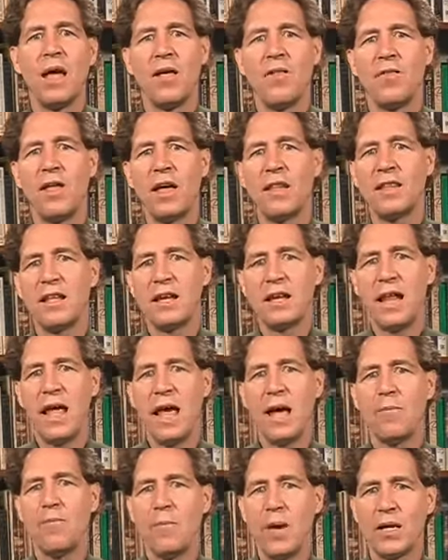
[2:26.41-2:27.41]
Then the
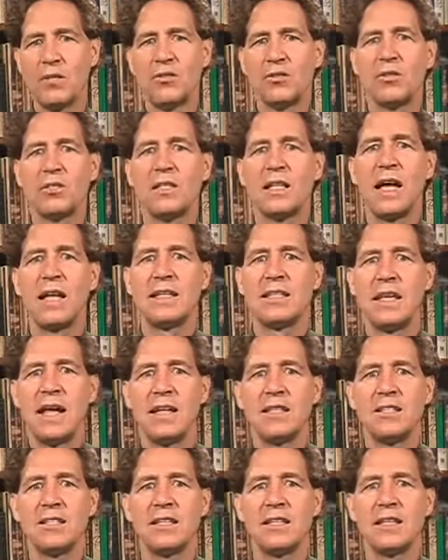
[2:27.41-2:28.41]
lab measures that
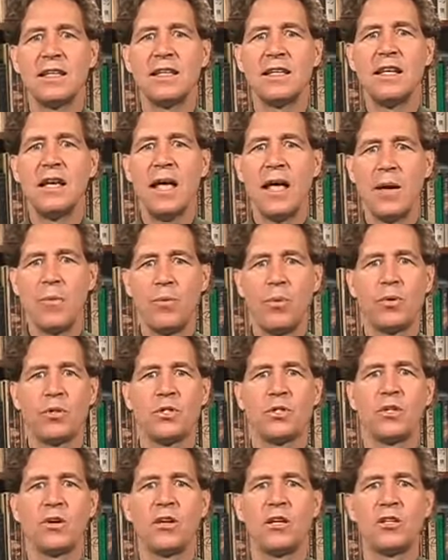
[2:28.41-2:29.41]
density and
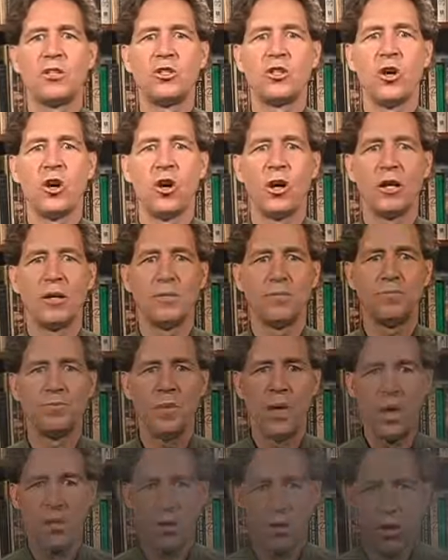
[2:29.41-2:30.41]
puts it on a chart. The